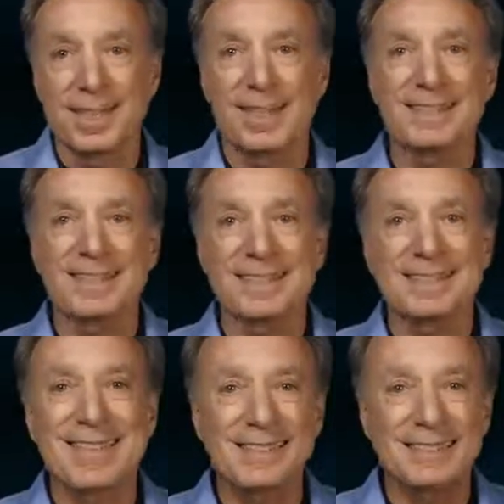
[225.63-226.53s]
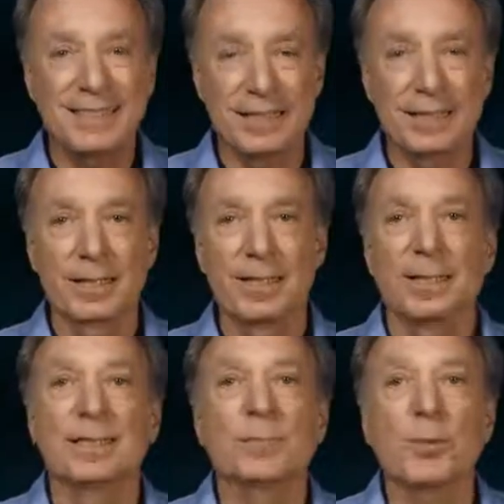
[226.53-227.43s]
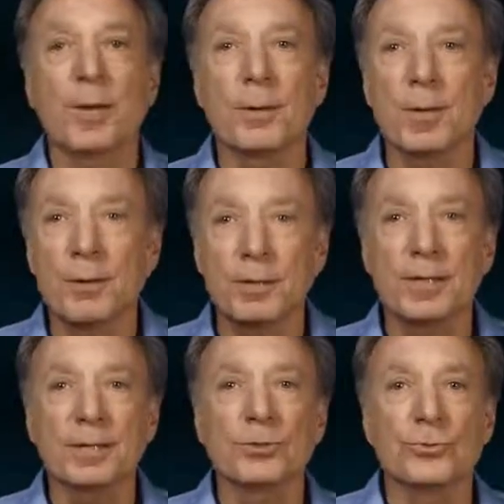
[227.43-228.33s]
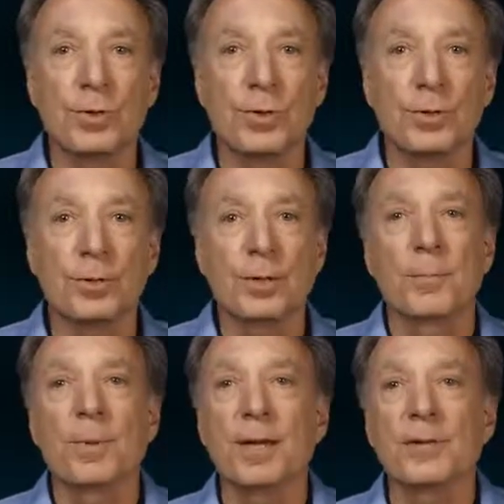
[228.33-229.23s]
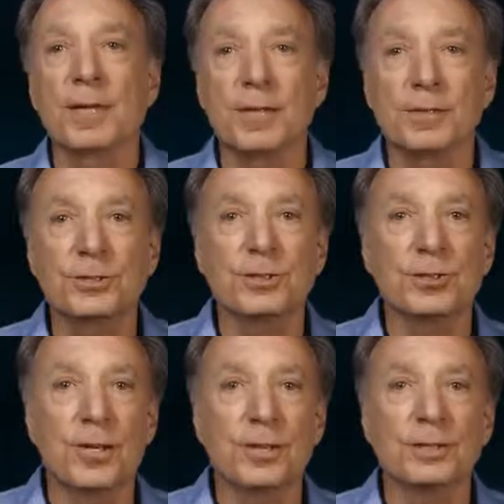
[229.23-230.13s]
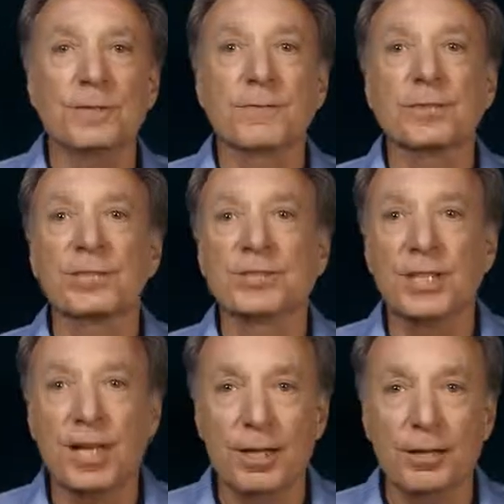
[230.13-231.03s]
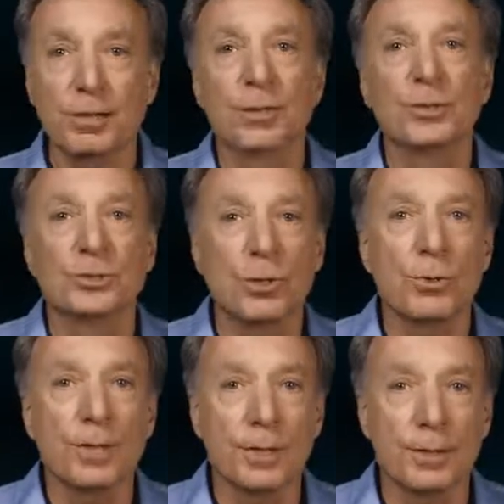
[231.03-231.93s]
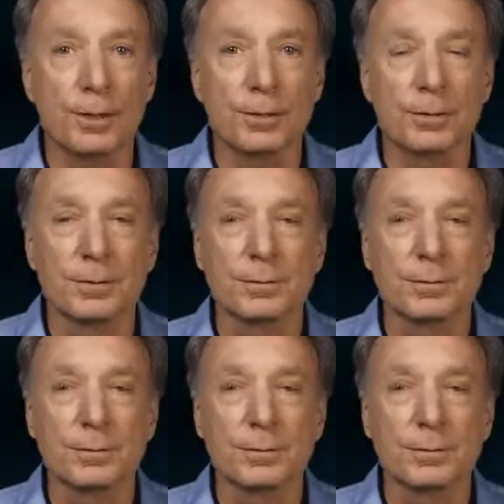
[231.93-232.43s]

This sensing is primarily controlled by the energy charge of the cell, shown here.